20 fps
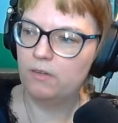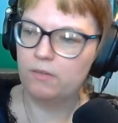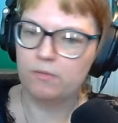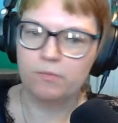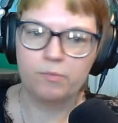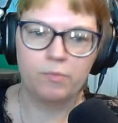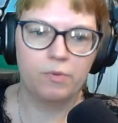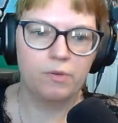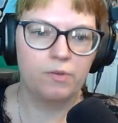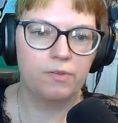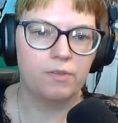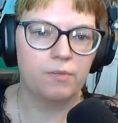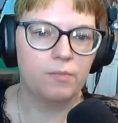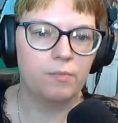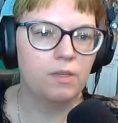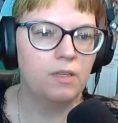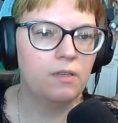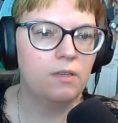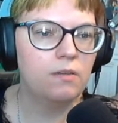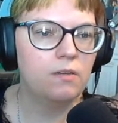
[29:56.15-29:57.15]
I'll pull them
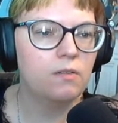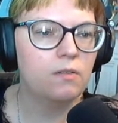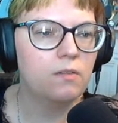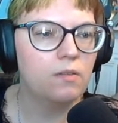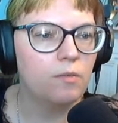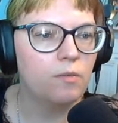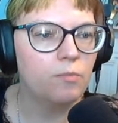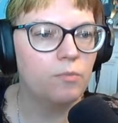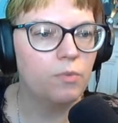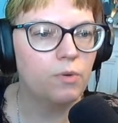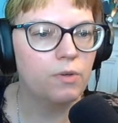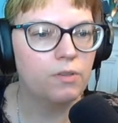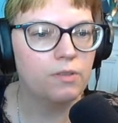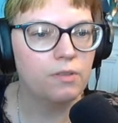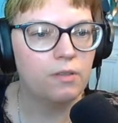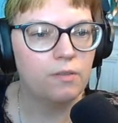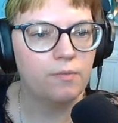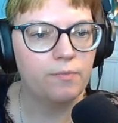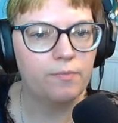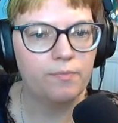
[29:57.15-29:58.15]
in, import
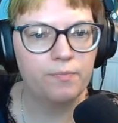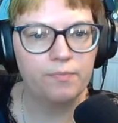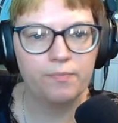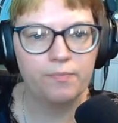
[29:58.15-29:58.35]
them.